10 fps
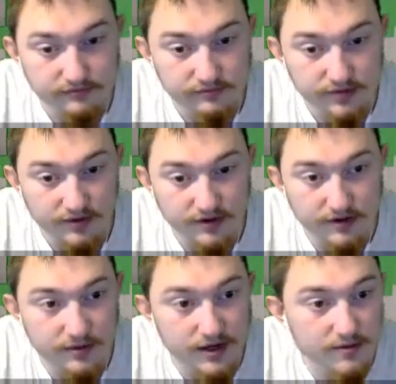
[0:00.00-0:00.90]
Alright, you
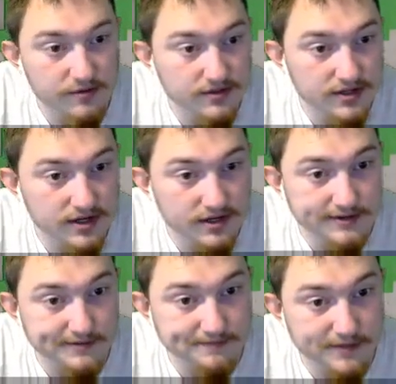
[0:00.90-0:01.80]
ready once again?
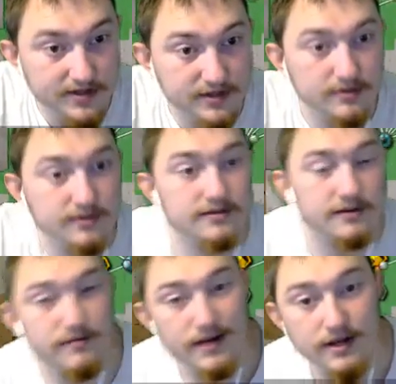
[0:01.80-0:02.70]
I'm gonna go ahead and send
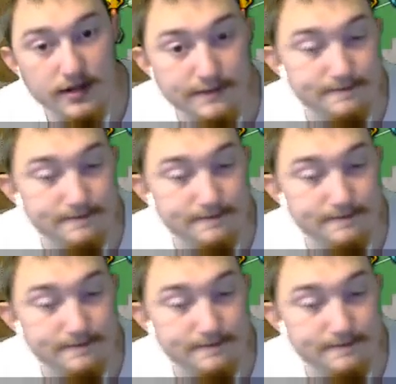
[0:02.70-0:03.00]
you back in.